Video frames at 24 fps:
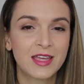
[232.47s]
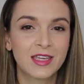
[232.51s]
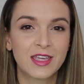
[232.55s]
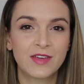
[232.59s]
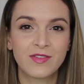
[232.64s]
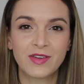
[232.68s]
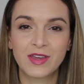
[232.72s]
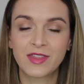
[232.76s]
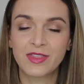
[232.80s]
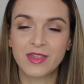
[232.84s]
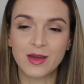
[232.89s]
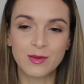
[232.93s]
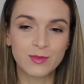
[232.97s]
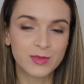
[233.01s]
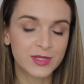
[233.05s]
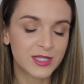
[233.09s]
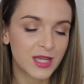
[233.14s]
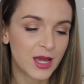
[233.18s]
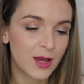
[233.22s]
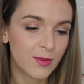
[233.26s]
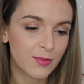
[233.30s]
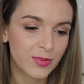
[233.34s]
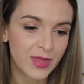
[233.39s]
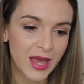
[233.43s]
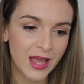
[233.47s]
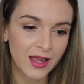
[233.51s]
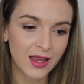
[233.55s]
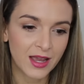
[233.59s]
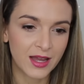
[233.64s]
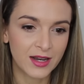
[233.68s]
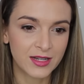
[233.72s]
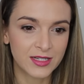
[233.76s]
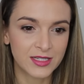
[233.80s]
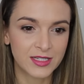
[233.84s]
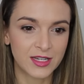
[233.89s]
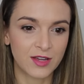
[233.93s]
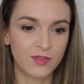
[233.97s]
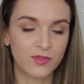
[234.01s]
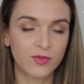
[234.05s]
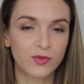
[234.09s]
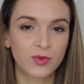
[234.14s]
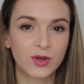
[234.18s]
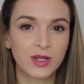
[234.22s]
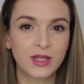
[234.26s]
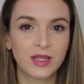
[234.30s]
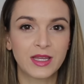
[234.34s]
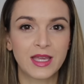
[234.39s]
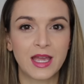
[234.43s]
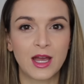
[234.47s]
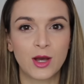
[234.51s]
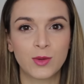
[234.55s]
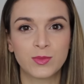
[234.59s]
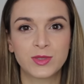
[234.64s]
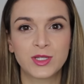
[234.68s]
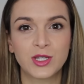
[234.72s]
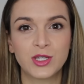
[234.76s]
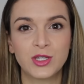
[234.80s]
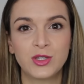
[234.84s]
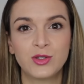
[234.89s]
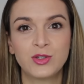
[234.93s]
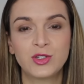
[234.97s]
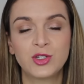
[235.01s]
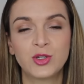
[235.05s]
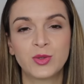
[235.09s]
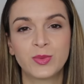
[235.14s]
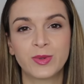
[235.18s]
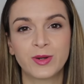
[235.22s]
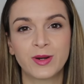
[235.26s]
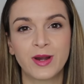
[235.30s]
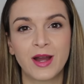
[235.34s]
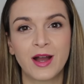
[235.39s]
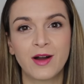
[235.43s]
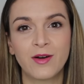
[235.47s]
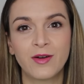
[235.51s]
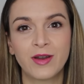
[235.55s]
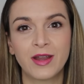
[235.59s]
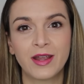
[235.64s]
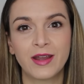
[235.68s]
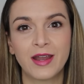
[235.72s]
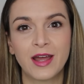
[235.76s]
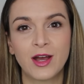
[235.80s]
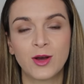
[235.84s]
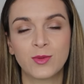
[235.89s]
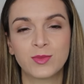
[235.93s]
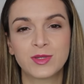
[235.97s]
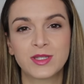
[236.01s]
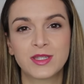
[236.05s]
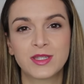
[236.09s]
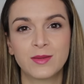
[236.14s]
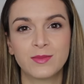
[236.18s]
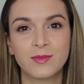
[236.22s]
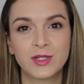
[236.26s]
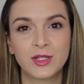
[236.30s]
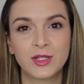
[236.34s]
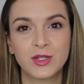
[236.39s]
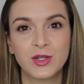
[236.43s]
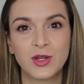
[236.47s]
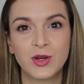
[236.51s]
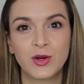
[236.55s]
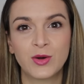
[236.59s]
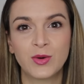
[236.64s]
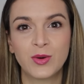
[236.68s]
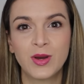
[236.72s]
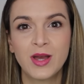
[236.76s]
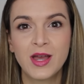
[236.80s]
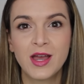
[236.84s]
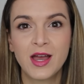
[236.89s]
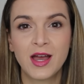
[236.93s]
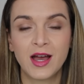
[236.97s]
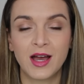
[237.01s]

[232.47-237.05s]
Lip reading: Giving thumbs up, that kind of stuff really helps a YouTuber out and helps them to know